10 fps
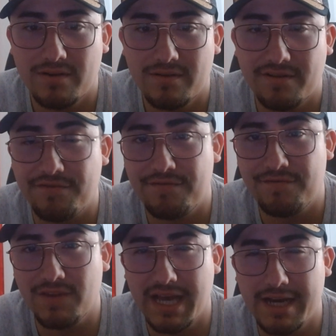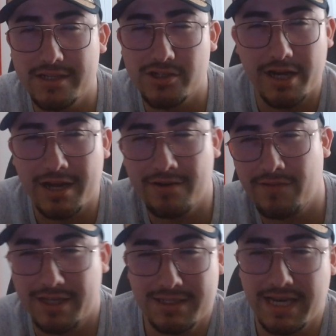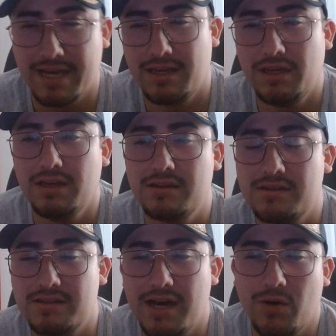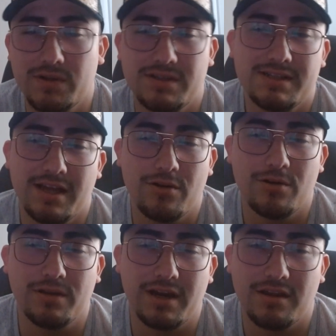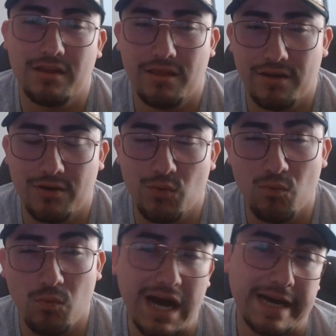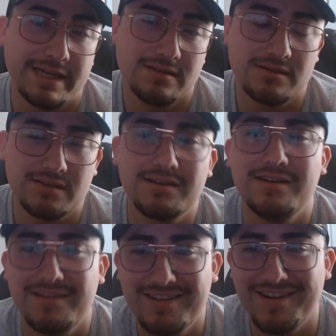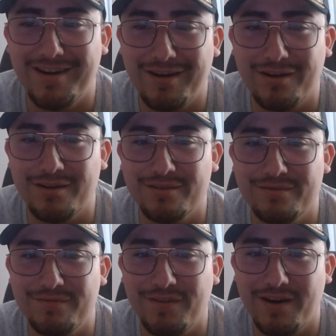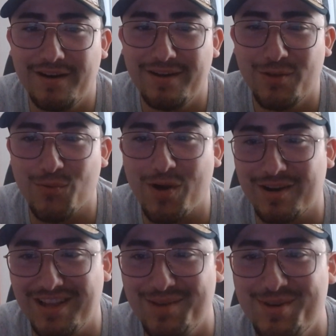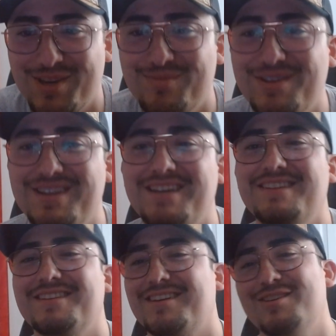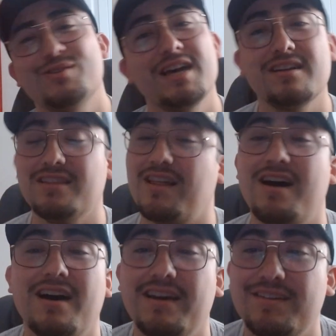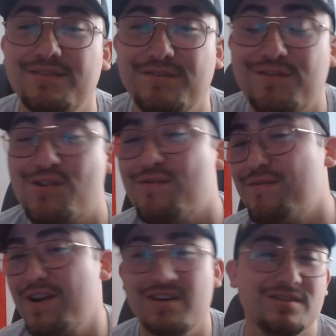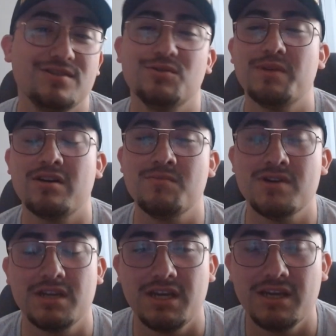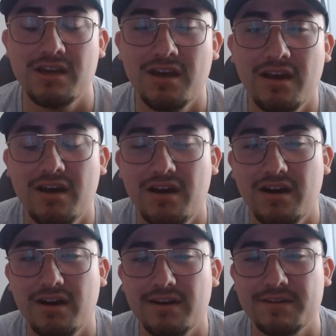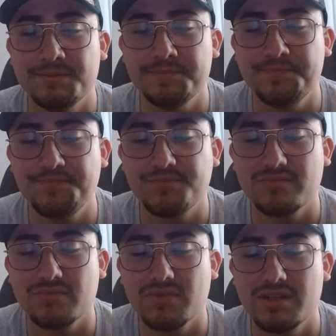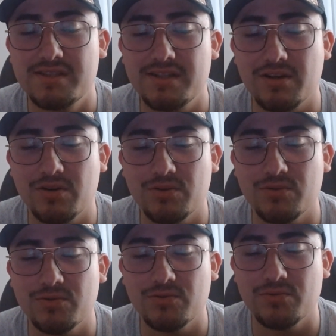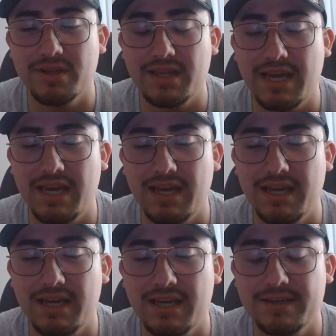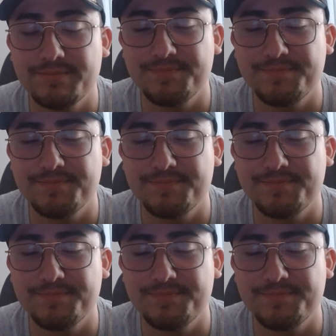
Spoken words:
if you guys are kind of like tech geeks, I would say they're like the wise of the rock climbing community. Like you get a lot for very little amount of money. Um, so they